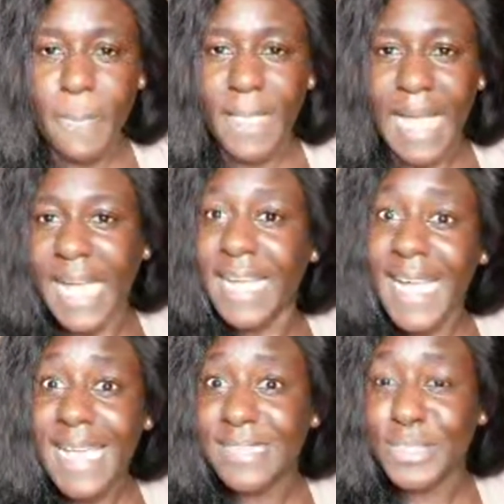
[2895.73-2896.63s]
And
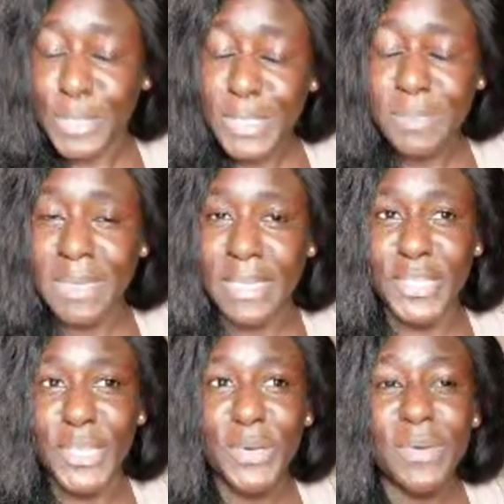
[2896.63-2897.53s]
guys, trust me,
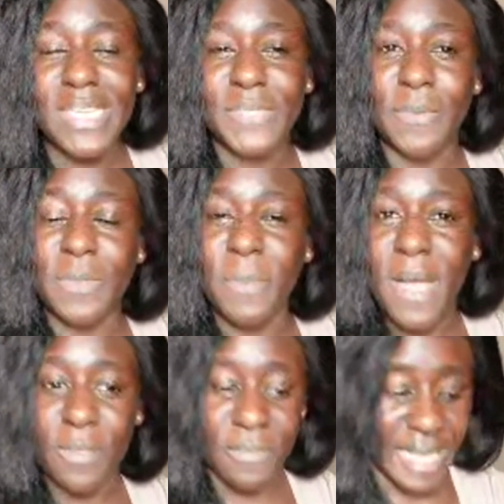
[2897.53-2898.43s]
Neo is from the
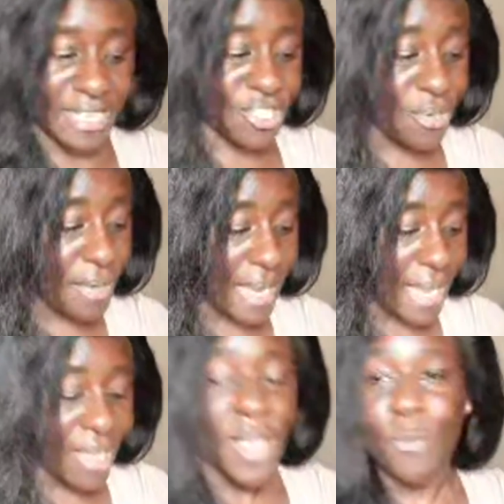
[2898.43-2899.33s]
part of
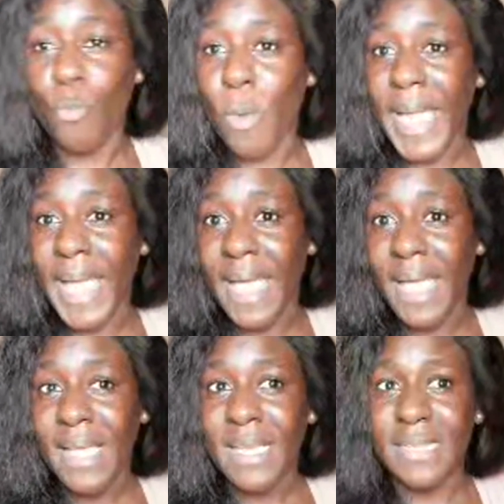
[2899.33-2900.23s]
Nigeria where
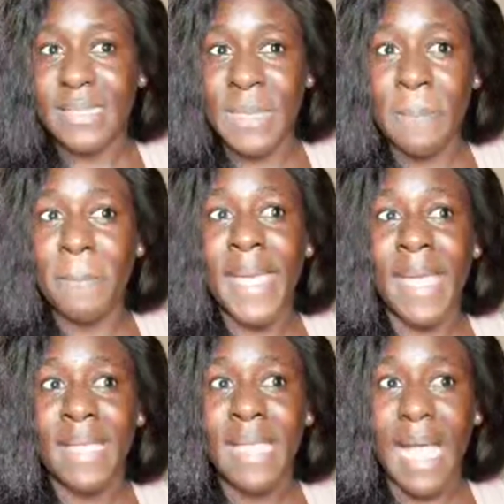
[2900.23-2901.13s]
the
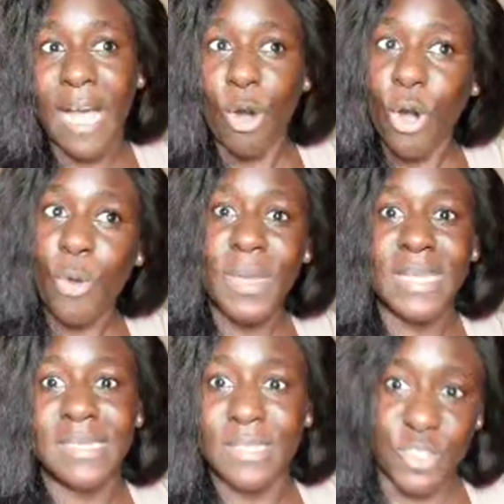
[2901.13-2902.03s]
men are
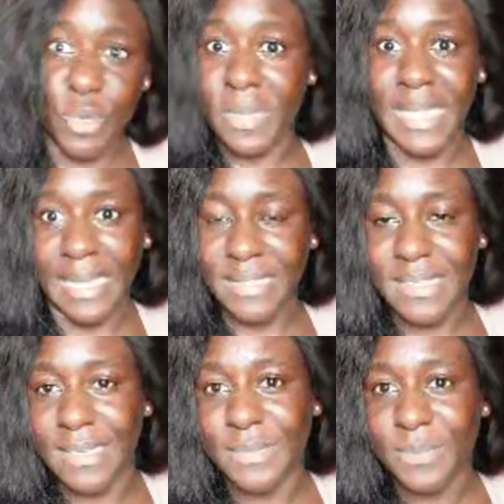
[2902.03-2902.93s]
always
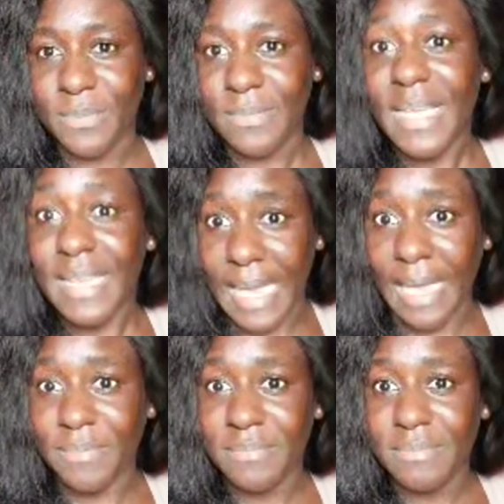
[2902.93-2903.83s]
dominant. Yeah,
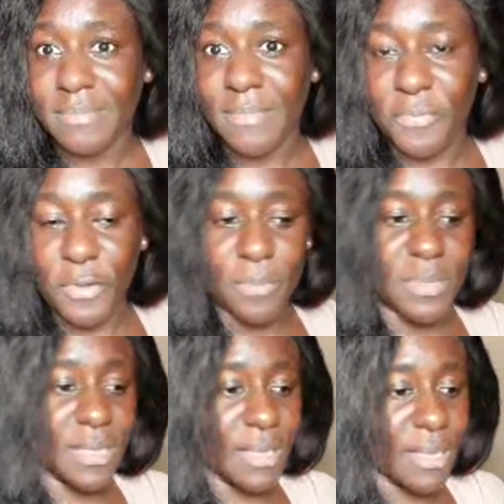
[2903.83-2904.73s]
from
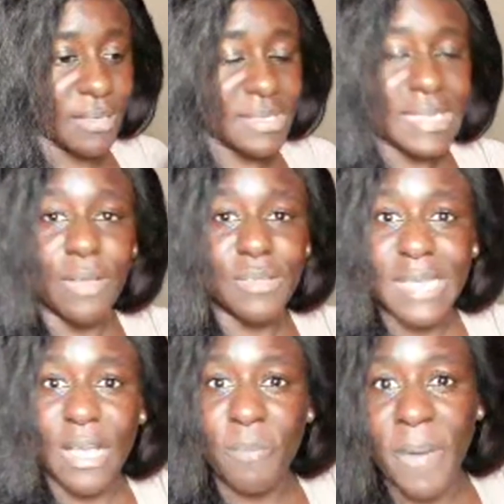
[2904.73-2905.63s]
the south
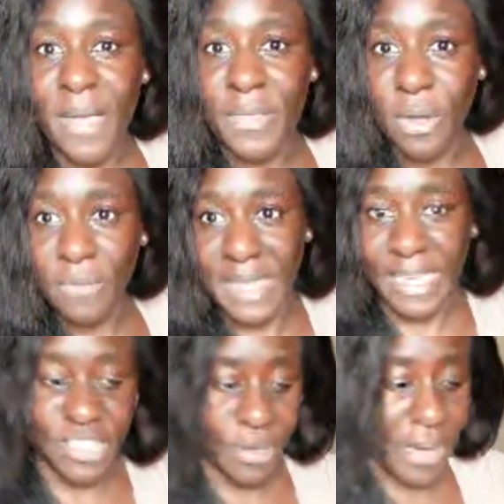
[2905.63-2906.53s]
part of
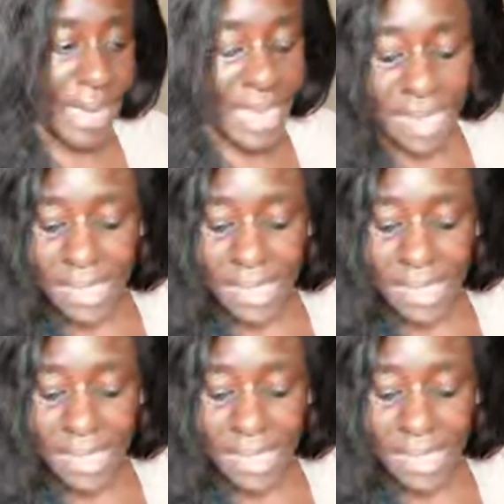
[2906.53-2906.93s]
Nigeria,